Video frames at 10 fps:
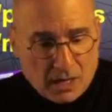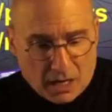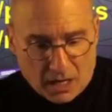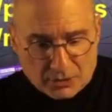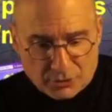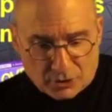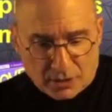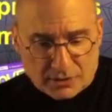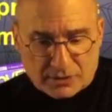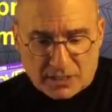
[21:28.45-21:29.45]
uh, you're going
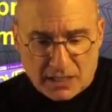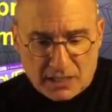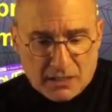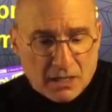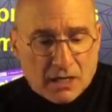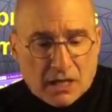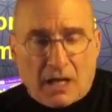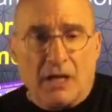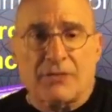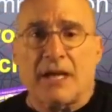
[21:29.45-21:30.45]
to see
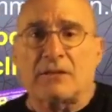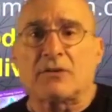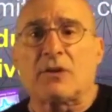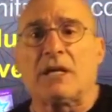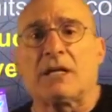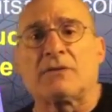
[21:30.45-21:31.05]
uh, that, uh,